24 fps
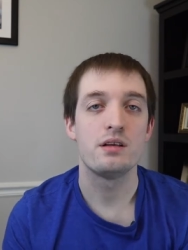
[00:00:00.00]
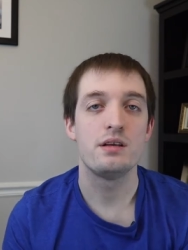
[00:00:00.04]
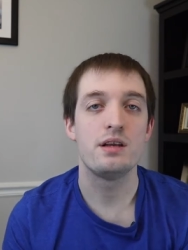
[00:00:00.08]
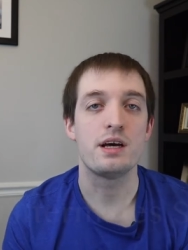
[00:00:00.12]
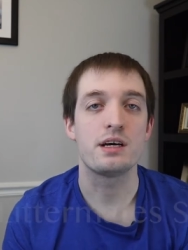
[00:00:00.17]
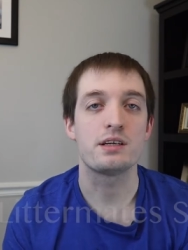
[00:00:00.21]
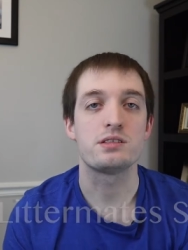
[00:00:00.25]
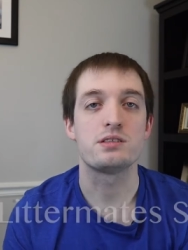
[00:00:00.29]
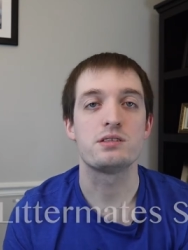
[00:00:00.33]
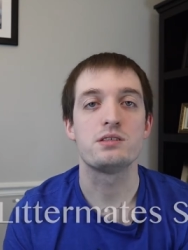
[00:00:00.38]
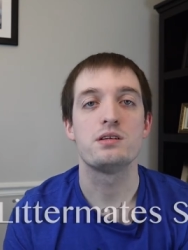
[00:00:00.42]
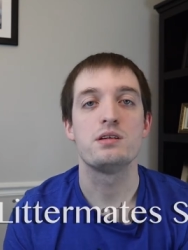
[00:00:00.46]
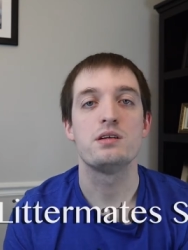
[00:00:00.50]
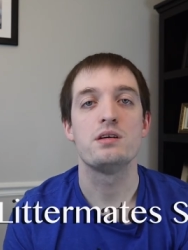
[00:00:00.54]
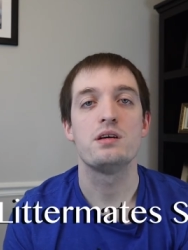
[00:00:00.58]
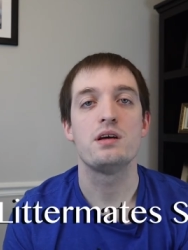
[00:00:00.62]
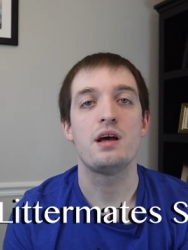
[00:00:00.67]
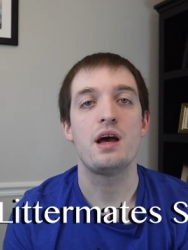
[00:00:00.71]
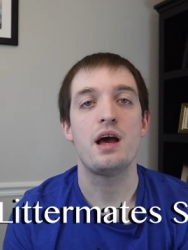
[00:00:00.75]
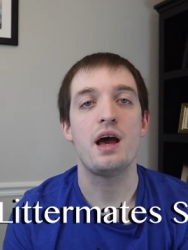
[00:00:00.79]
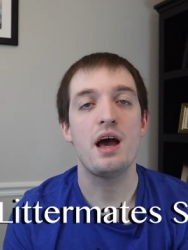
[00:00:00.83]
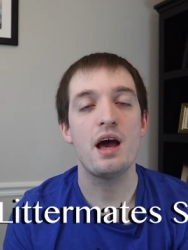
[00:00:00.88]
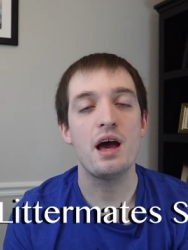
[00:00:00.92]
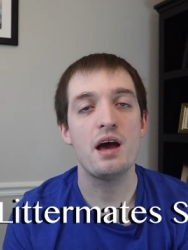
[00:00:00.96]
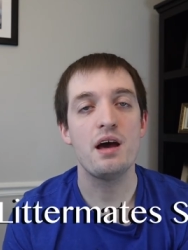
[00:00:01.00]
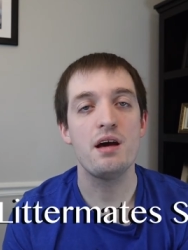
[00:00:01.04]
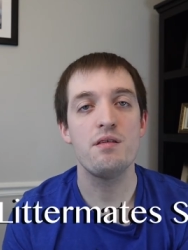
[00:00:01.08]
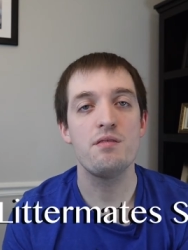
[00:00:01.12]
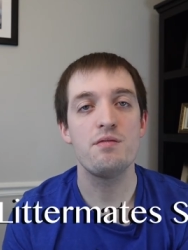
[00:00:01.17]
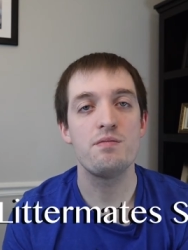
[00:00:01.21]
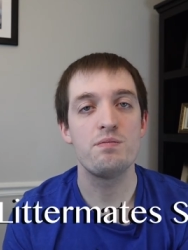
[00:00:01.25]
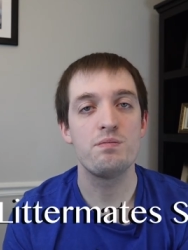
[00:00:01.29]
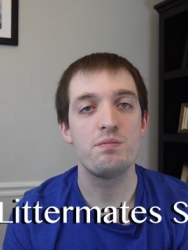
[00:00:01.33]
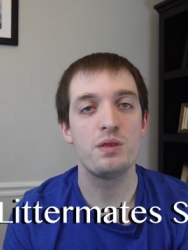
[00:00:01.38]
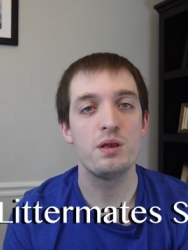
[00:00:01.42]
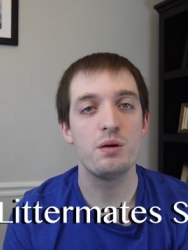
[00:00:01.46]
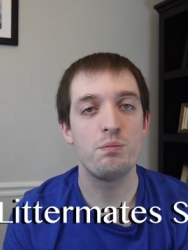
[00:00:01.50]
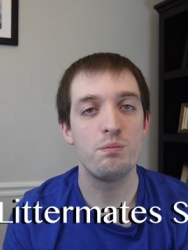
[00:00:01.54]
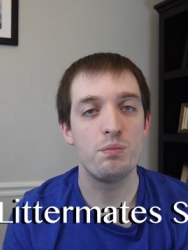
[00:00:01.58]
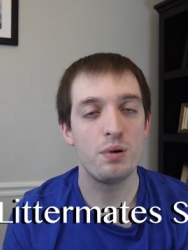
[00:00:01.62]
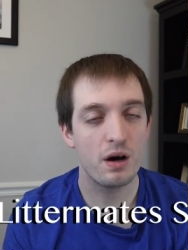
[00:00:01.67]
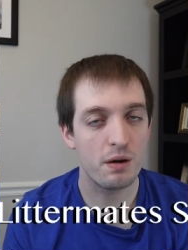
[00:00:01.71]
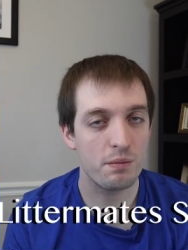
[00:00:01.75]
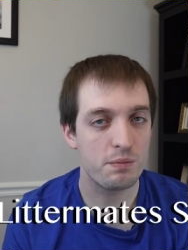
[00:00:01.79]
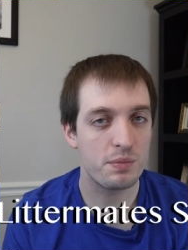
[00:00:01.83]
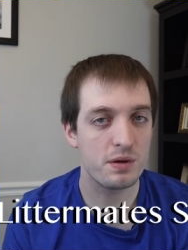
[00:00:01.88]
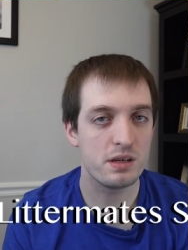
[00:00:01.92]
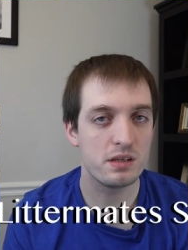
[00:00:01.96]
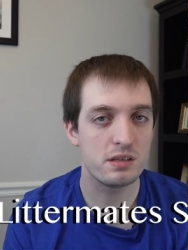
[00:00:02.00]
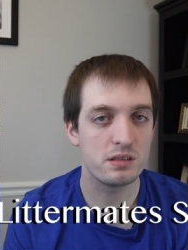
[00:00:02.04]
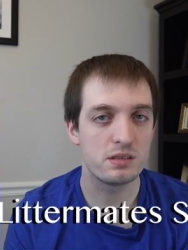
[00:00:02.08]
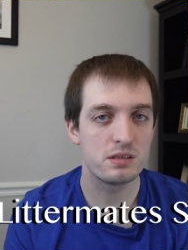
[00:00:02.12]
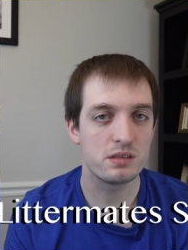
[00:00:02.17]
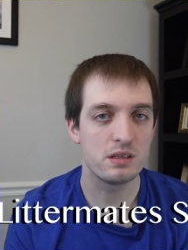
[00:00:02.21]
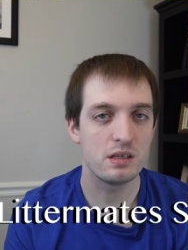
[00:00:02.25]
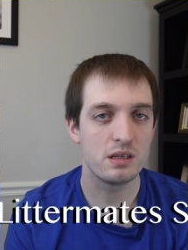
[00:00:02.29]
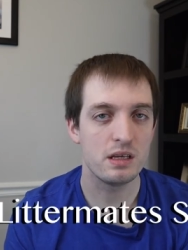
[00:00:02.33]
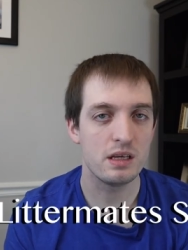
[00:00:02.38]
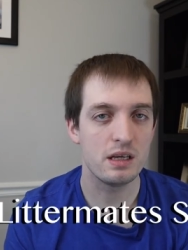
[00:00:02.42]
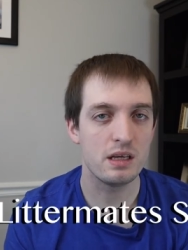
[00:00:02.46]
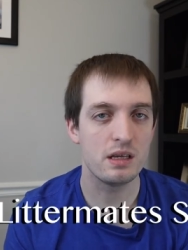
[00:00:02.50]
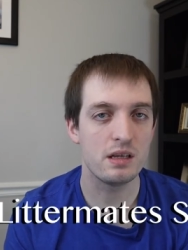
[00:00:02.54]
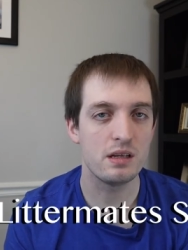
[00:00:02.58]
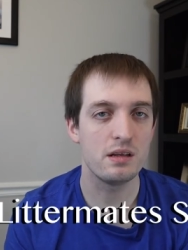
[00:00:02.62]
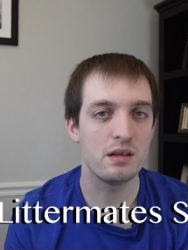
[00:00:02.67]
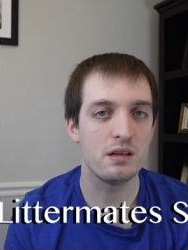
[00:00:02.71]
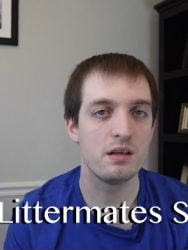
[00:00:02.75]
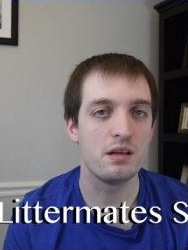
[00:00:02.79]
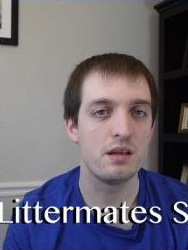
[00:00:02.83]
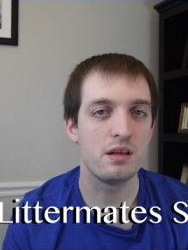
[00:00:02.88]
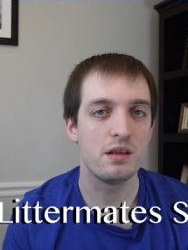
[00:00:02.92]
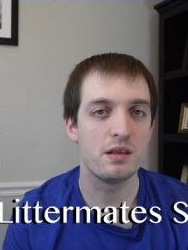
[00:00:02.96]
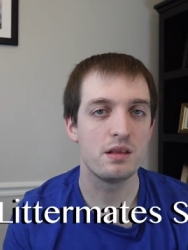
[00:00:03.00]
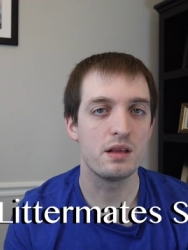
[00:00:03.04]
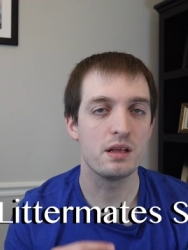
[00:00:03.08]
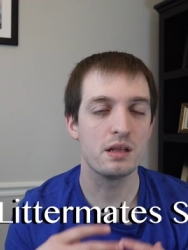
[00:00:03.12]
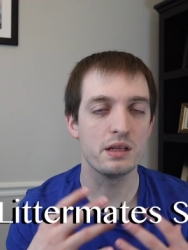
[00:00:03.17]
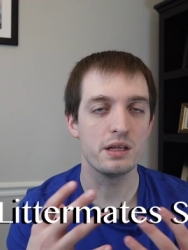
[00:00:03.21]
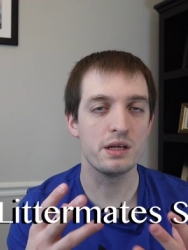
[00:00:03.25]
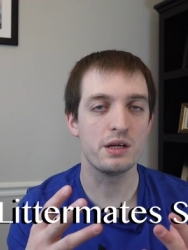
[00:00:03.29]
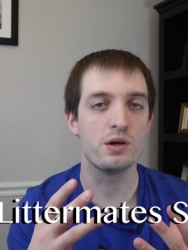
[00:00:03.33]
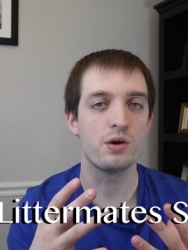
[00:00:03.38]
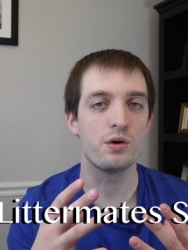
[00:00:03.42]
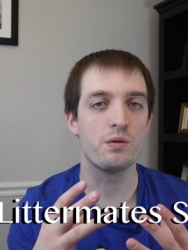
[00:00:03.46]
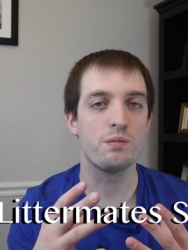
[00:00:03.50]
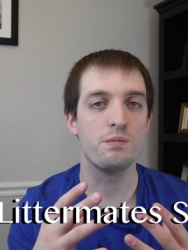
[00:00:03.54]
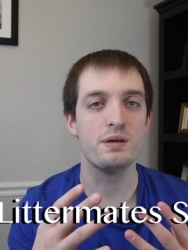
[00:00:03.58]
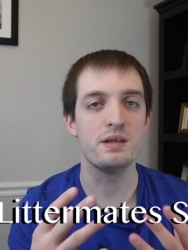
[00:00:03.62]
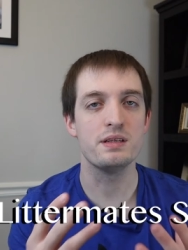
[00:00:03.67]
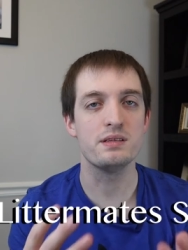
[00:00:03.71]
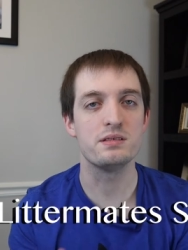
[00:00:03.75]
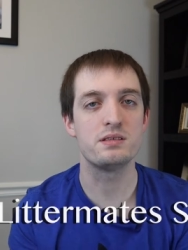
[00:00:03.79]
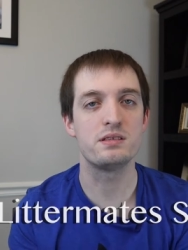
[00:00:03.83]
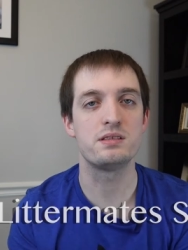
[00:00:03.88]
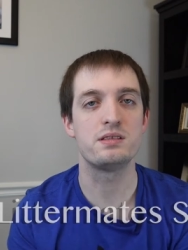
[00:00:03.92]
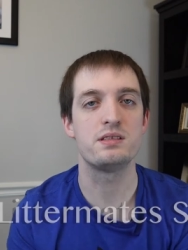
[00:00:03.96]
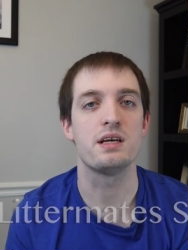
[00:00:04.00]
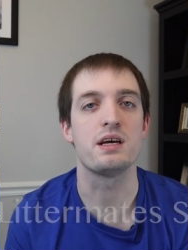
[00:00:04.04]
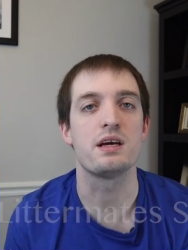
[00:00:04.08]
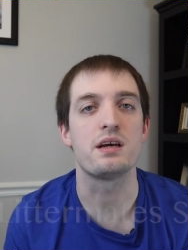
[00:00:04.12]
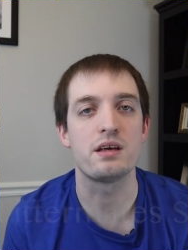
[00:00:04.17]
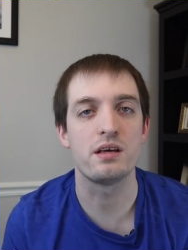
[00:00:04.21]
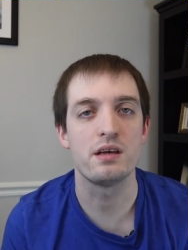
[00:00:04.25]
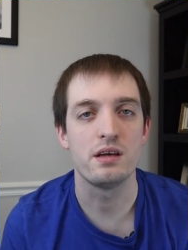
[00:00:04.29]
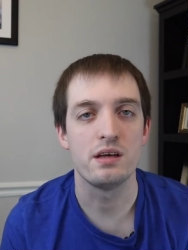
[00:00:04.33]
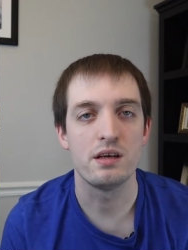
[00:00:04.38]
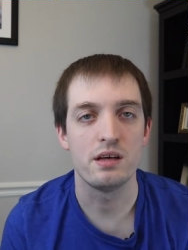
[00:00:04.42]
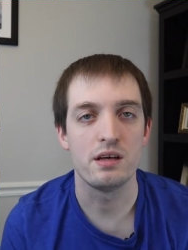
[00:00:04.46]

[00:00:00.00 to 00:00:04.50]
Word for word: Next, have the puppies in the litter been sick?